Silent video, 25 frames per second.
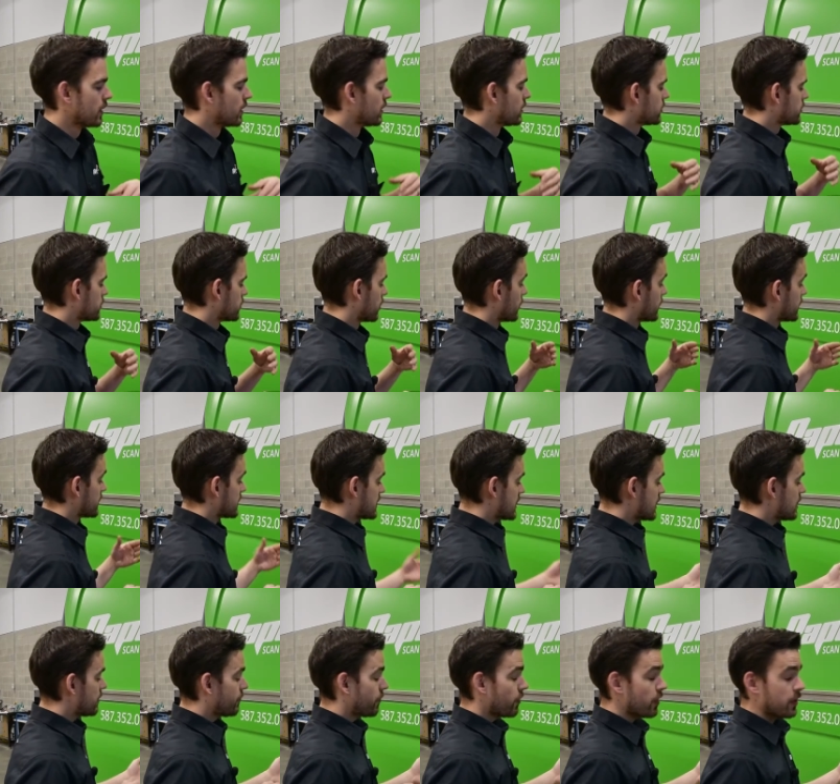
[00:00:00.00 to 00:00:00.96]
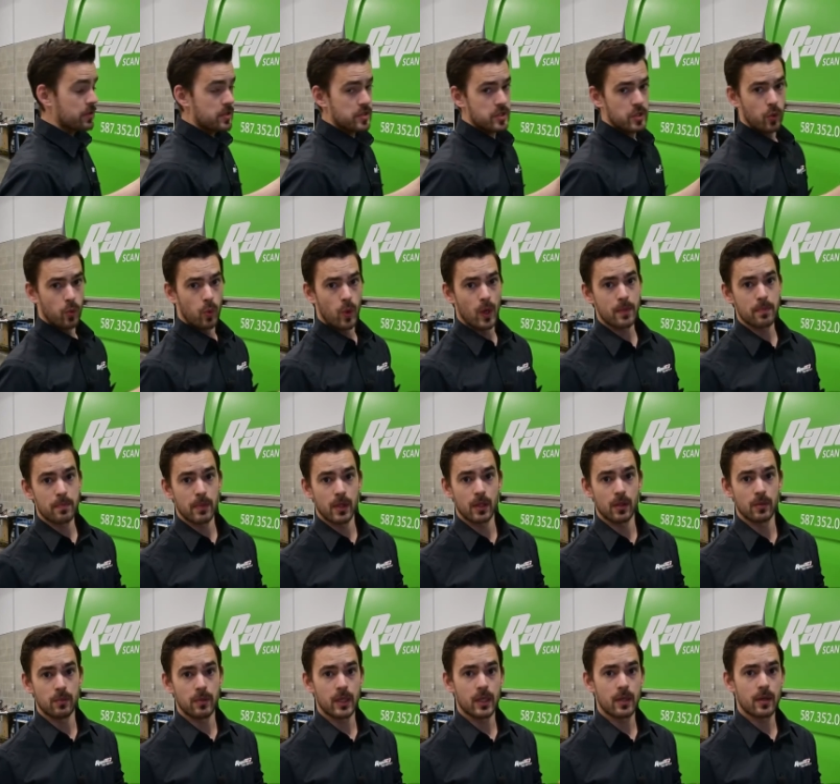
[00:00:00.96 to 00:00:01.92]
So it defaults to one
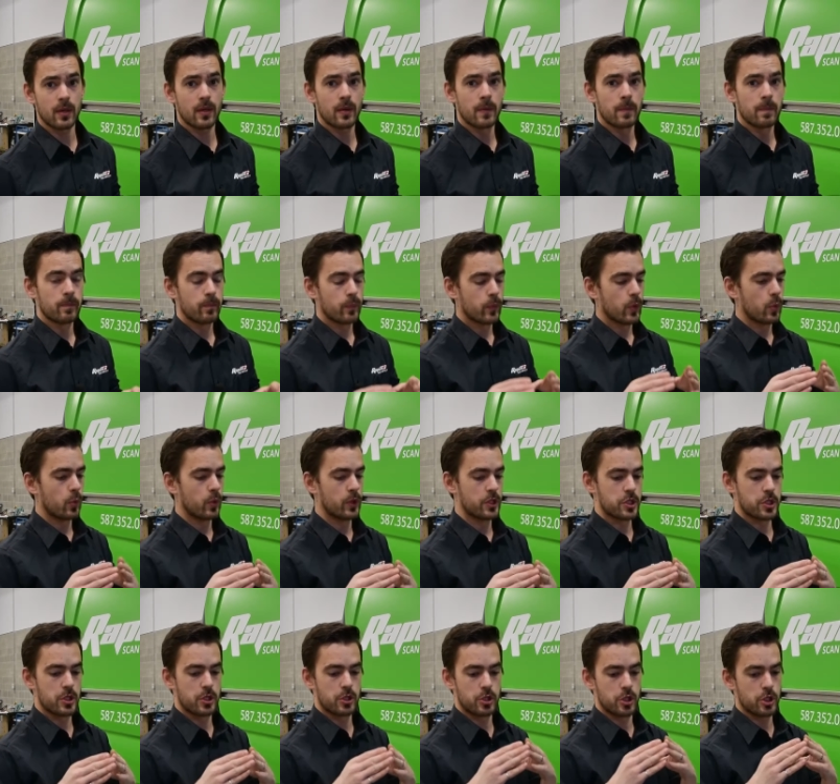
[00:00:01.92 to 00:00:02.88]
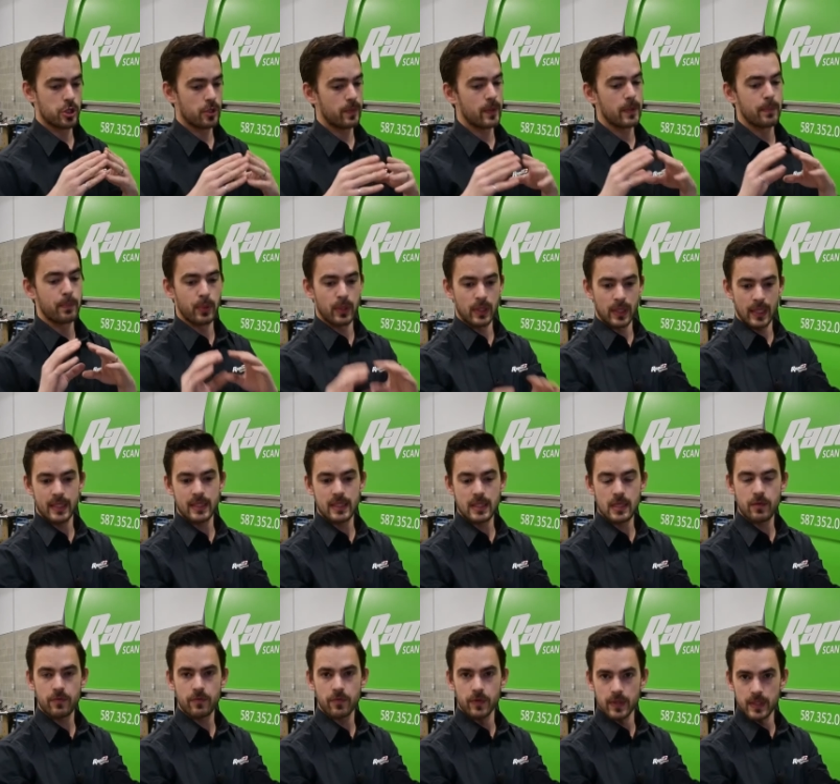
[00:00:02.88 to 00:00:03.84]
millimeter, which should be
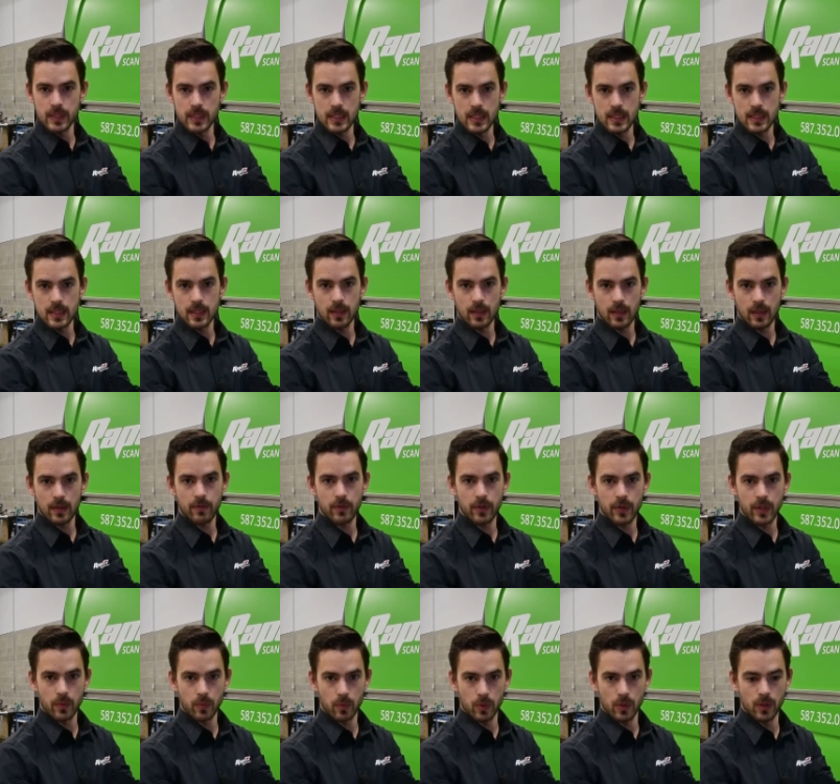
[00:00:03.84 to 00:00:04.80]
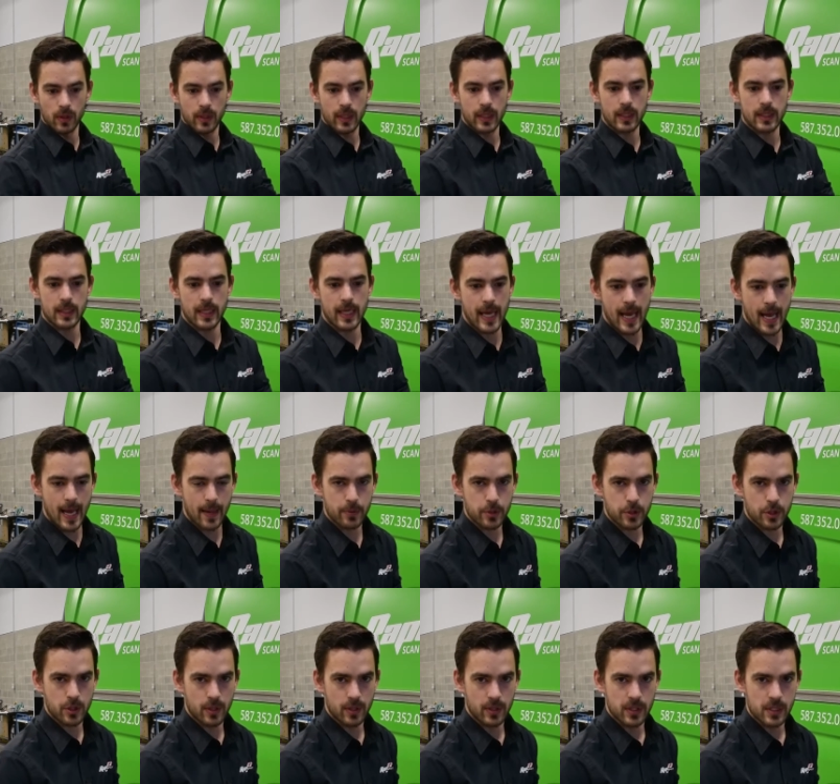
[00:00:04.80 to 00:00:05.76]
plenty for the detail level that we're looking to
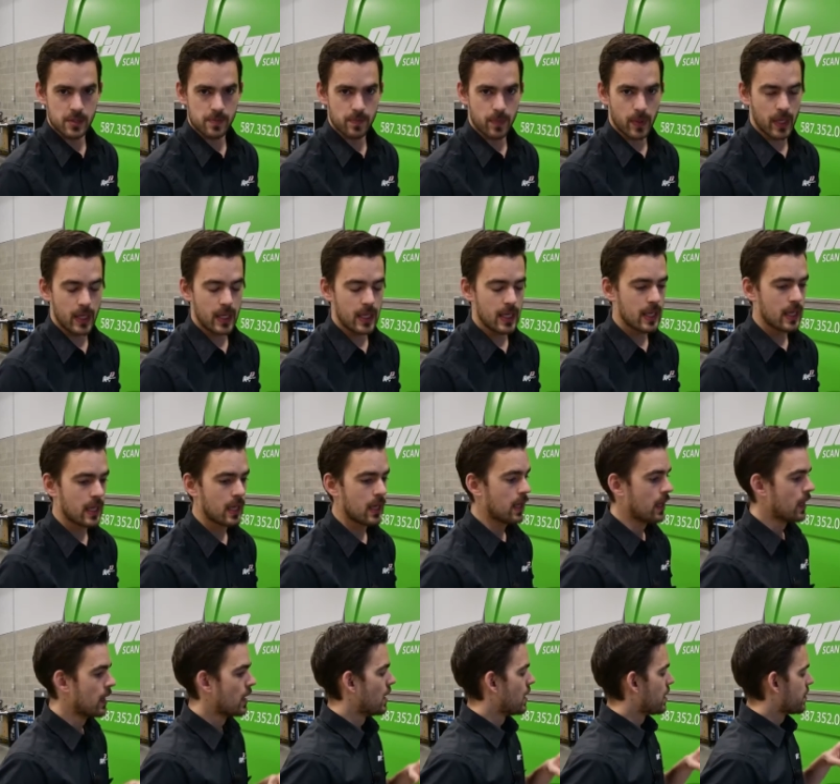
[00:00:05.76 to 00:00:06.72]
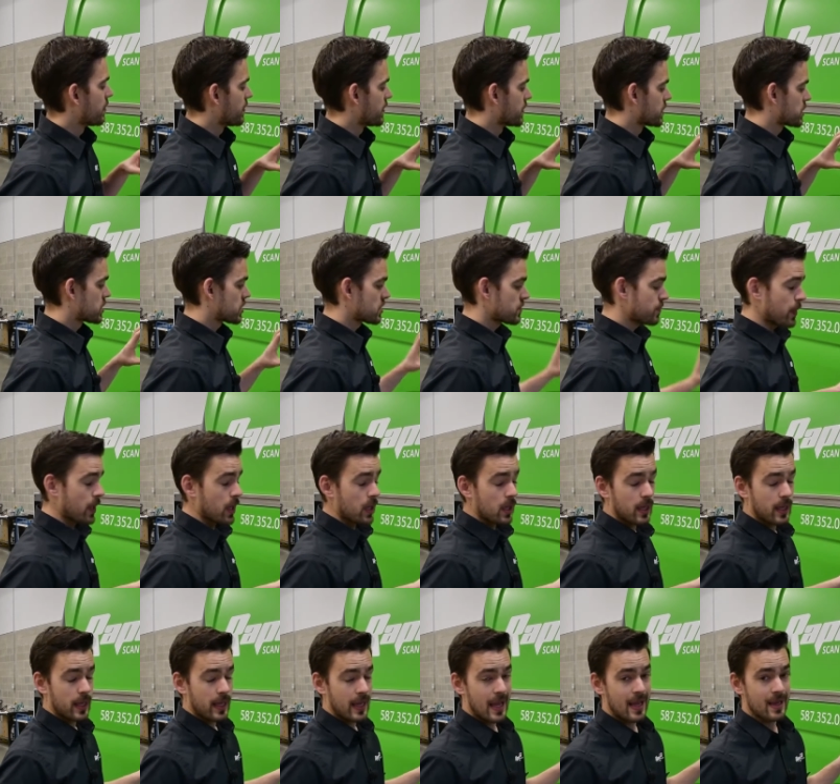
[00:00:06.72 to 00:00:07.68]
capture on this bike. The
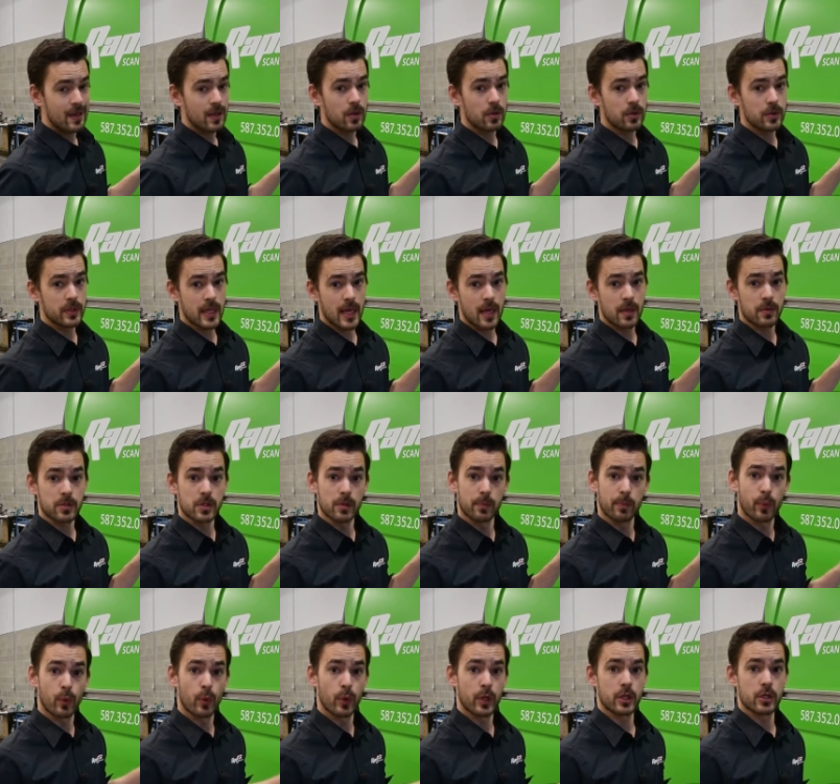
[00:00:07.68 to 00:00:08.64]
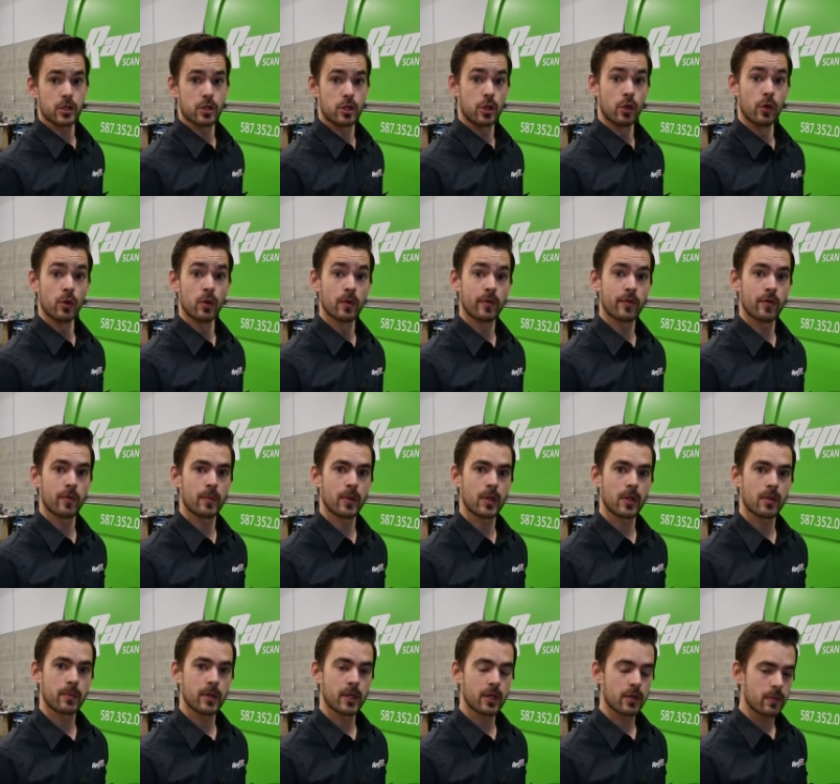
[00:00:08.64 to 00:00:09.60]
Spark can go down to zero point two of a
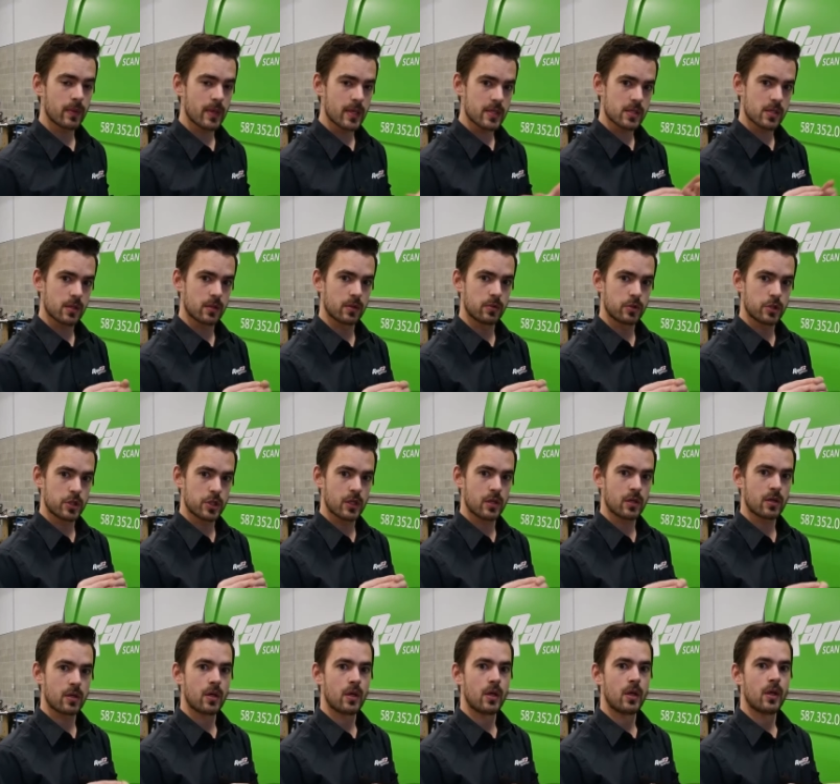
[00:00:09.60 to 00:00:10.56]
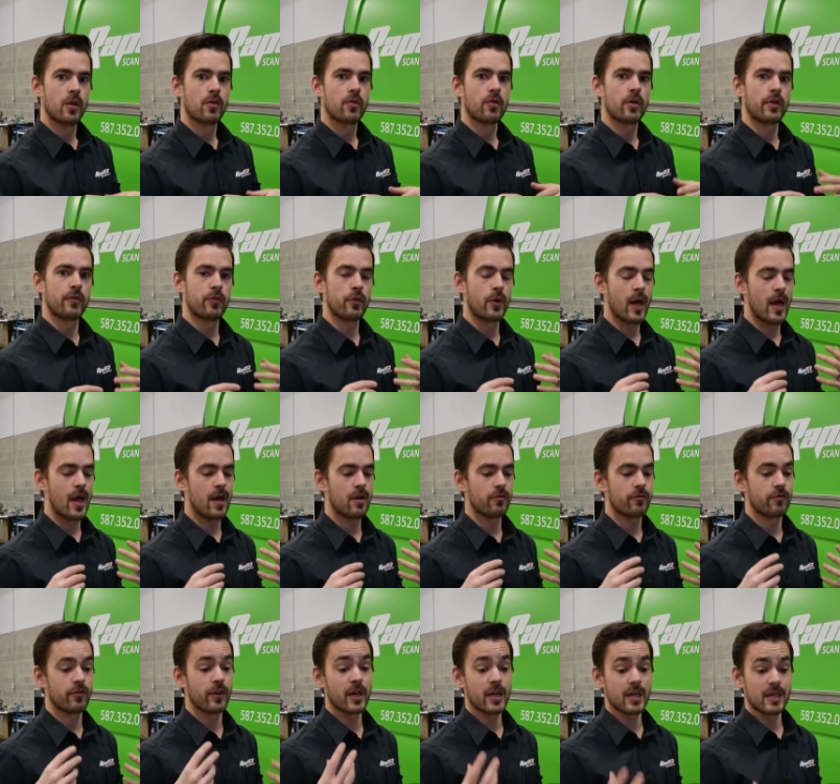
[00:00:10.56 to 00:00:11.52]
millimeter resolution if you have
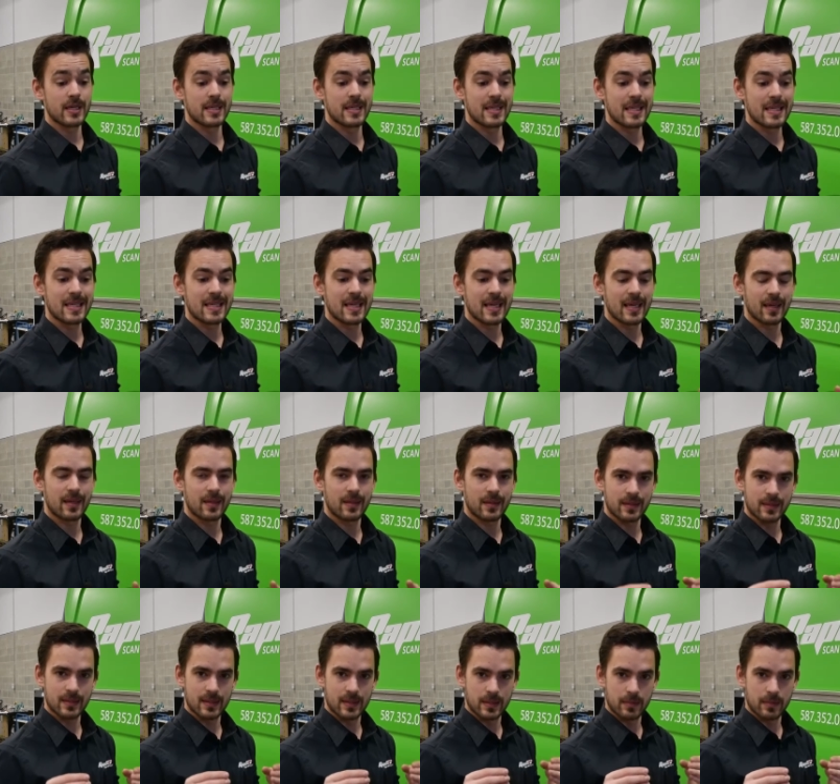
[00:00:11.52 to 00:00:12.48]
very detailed